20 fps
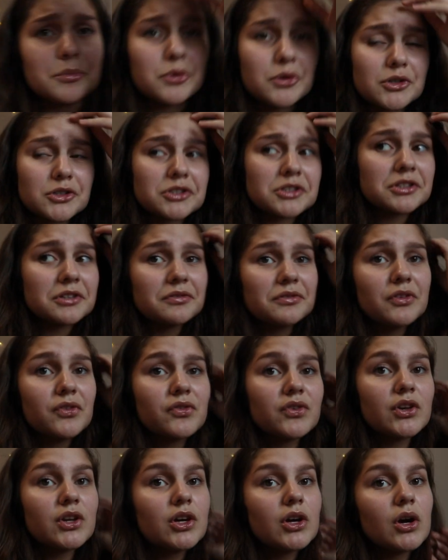portion of the
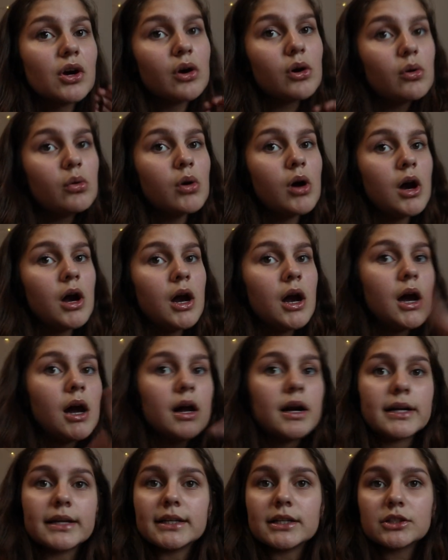video.
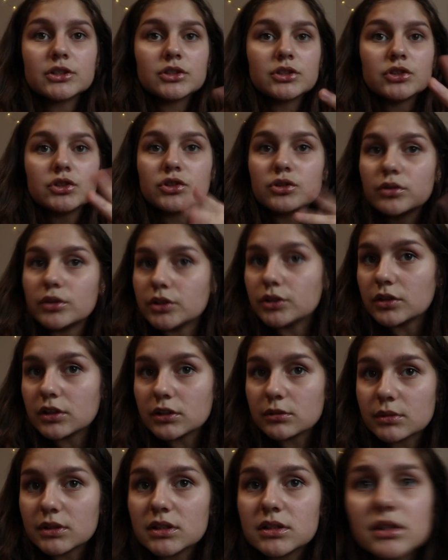I guess, and showing you guys
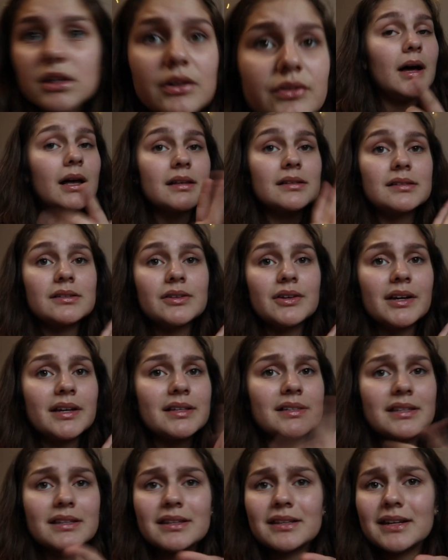my stuff. I'll see you
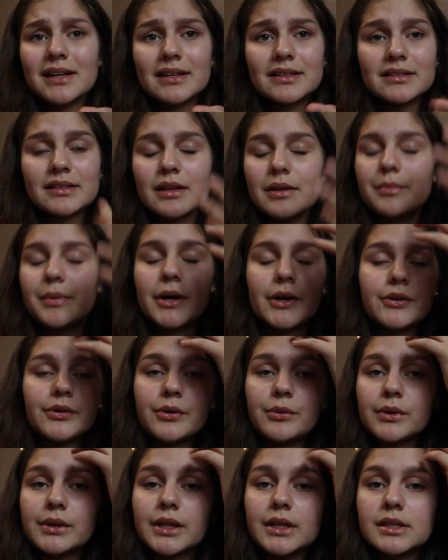guys in the next clip. I don't know
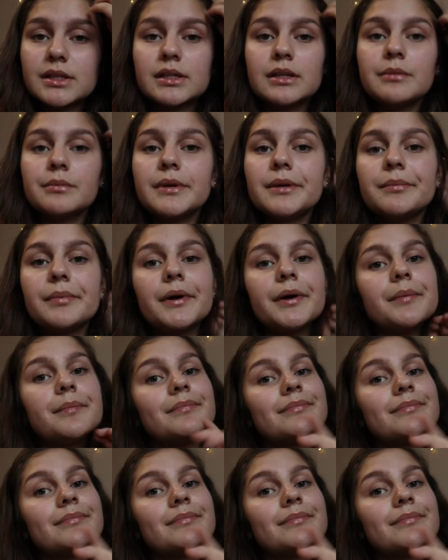what that's gonna be, but.